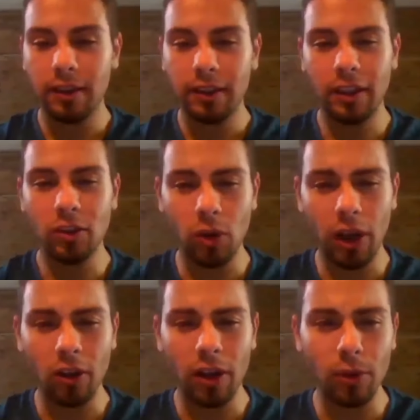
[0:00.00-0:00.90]
That's what I,
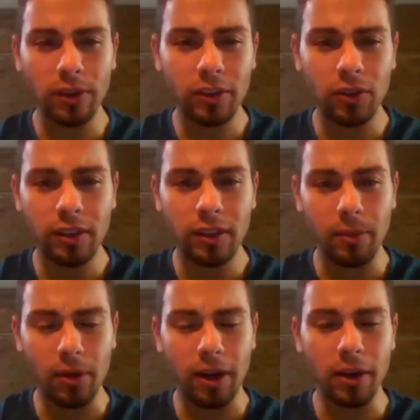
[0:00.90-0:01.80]
I wanted to say,
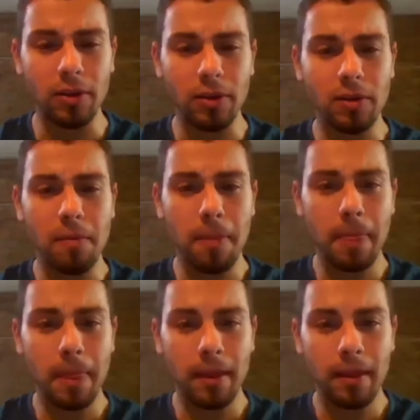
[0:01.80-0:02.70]
Marco.
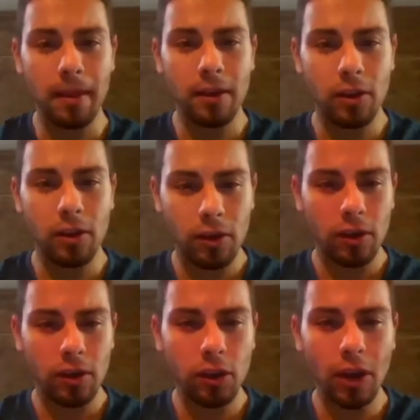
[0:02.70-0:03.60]

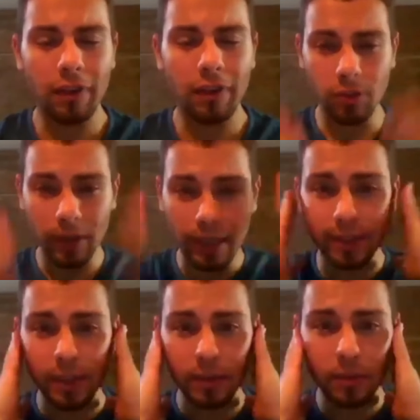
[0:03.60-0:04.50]
You have to
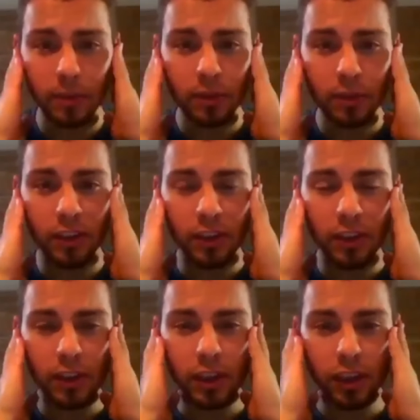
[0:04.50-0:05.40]
listen
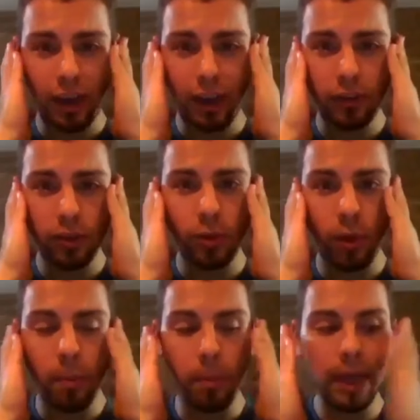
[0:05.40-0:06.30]
you have to
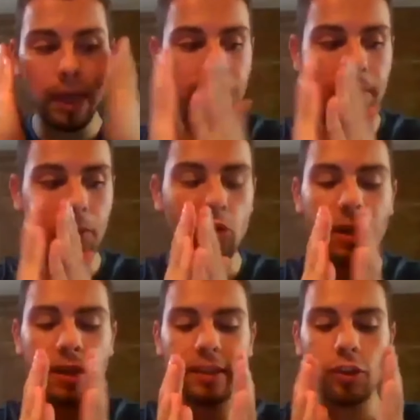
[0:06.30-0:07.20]
make
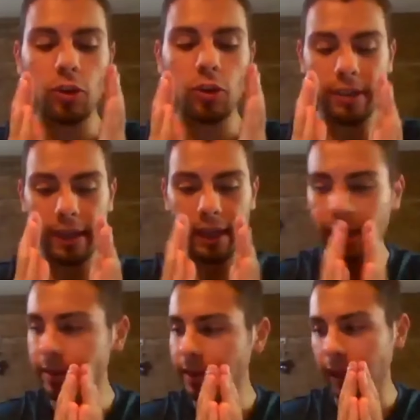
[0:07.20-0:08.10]
moments in your day
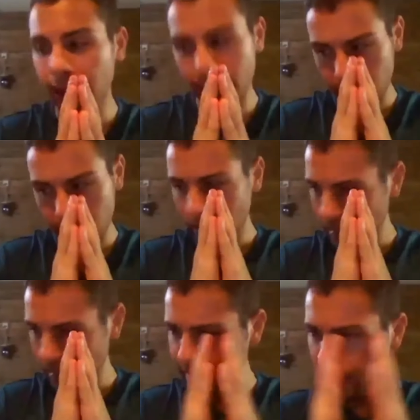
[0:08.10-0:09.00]
let's say
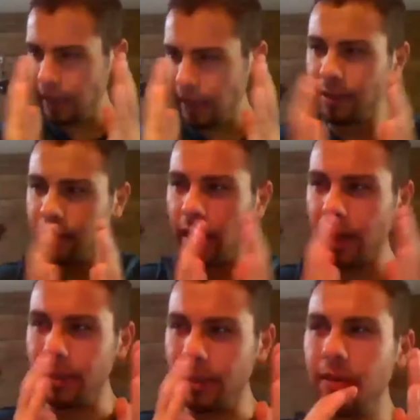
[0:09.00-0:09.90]
let's say let's
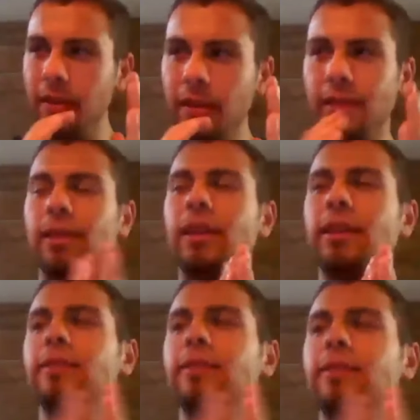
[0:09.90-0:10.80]
start let's
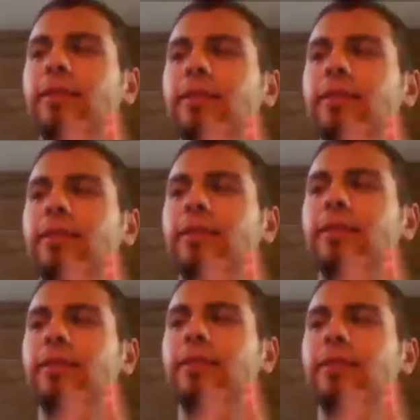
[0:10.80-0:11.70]

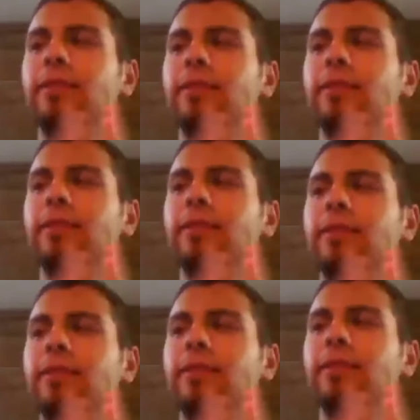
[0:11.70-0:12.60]
start
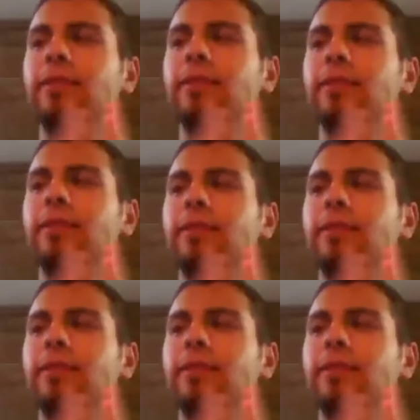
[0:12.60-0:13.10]
slowly okay